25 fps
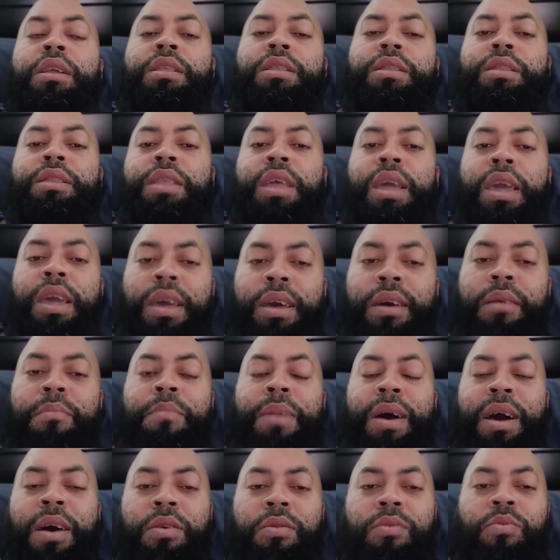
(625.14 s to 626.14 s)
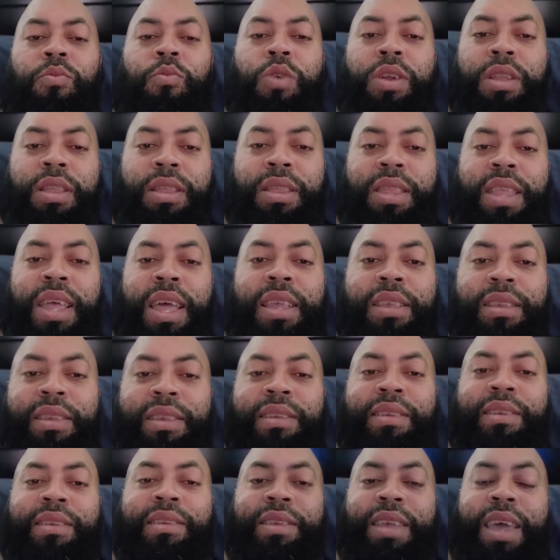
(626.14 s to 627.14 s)
Think about what they're
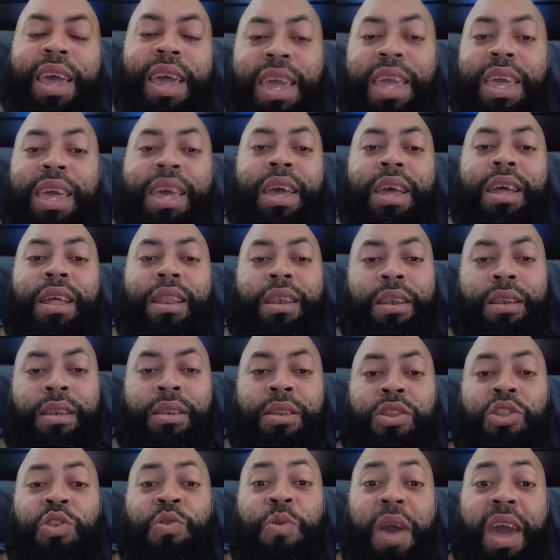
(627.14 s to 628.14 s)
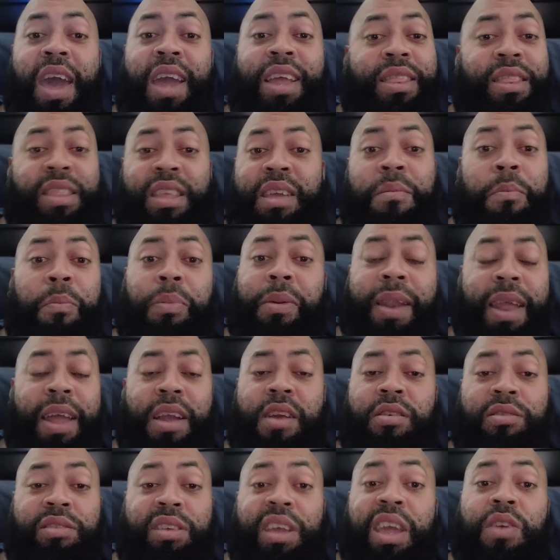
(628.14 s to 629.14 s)
saying. You act, eh, them
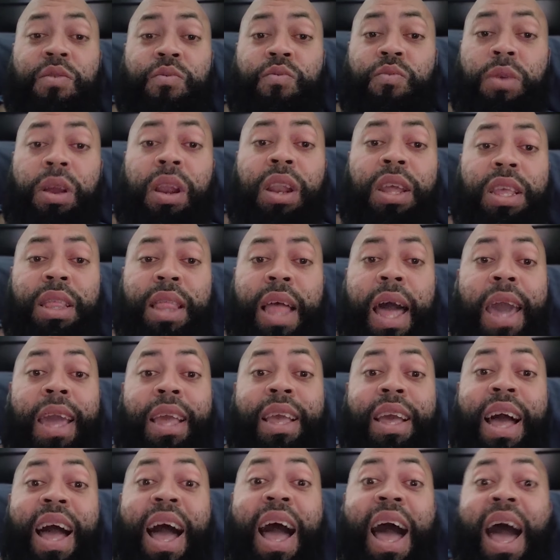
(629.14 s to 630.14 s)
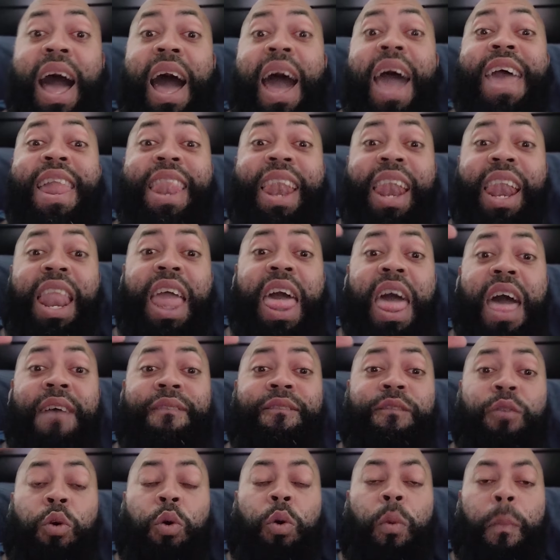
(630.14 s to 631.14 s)
players ain't really like high
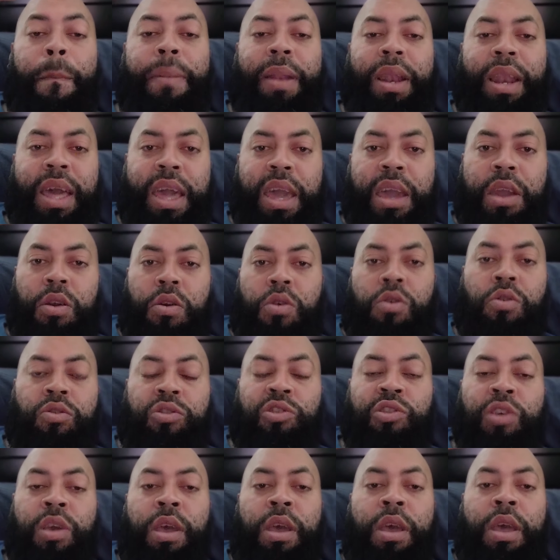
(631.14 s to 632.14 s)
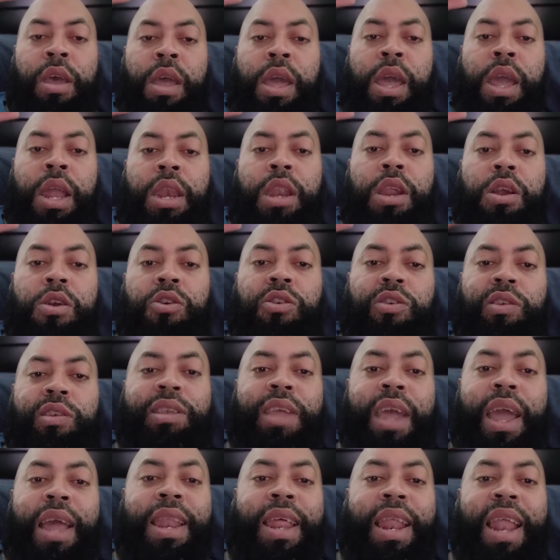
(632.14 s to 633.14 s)
level players. And they're
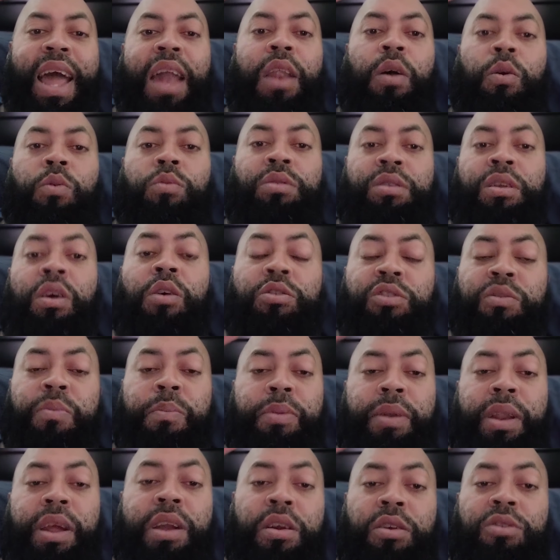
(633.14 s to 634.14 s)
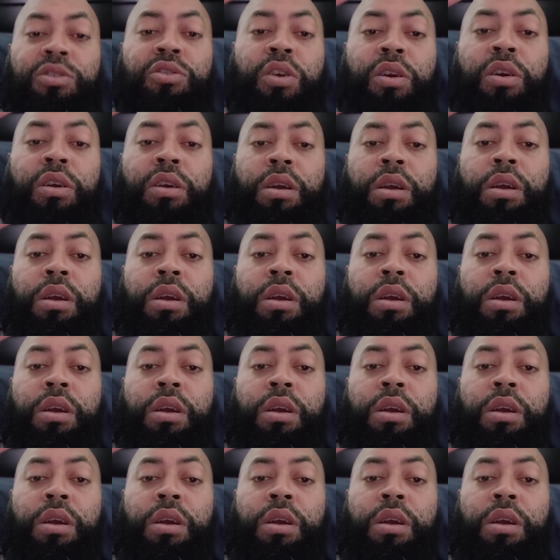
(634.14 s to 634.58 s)
saying that I don't, those players are,